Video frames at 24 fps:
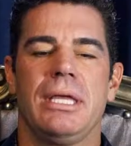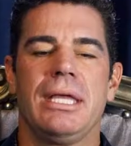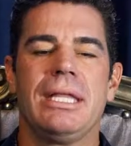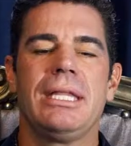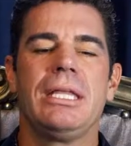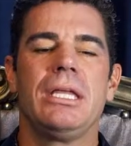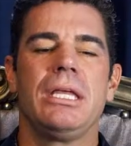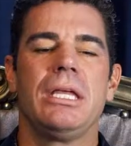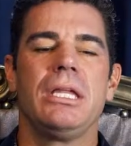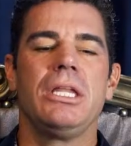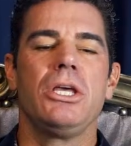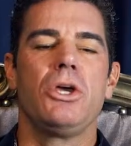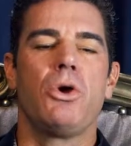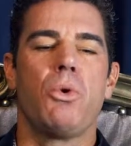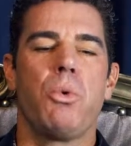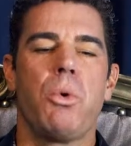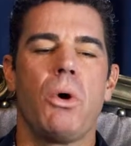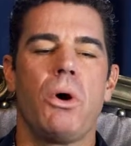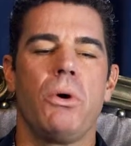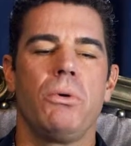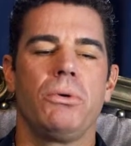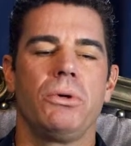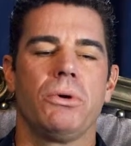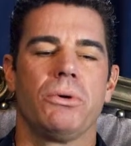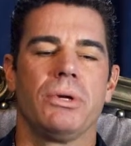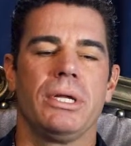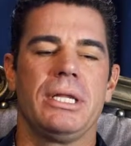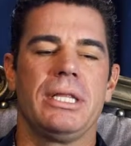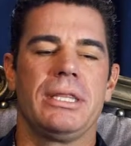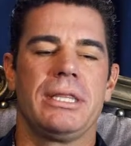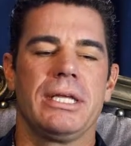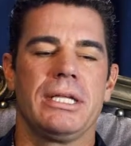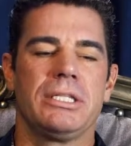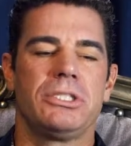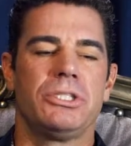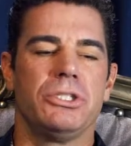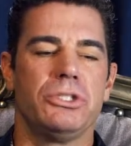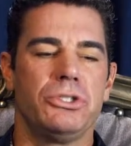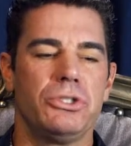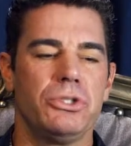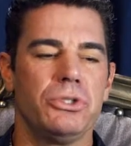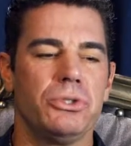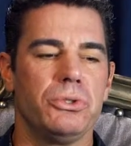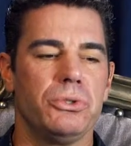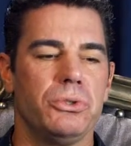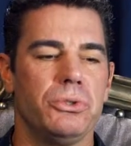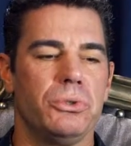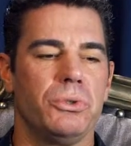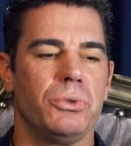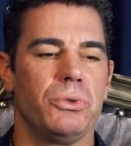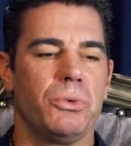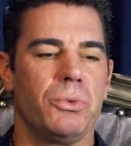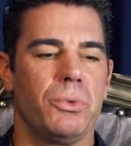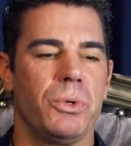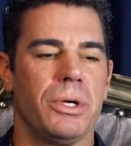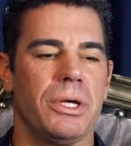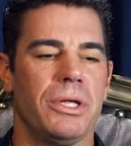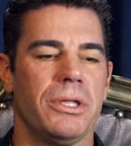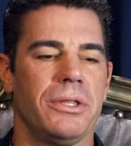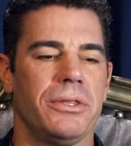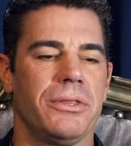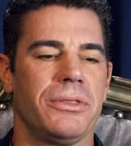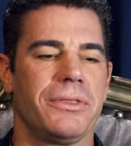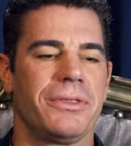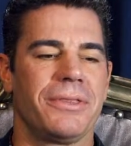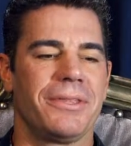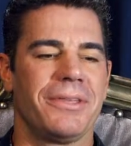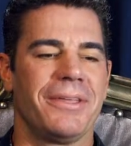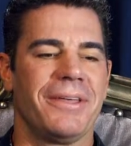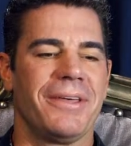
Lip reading: Any quote or anything to do with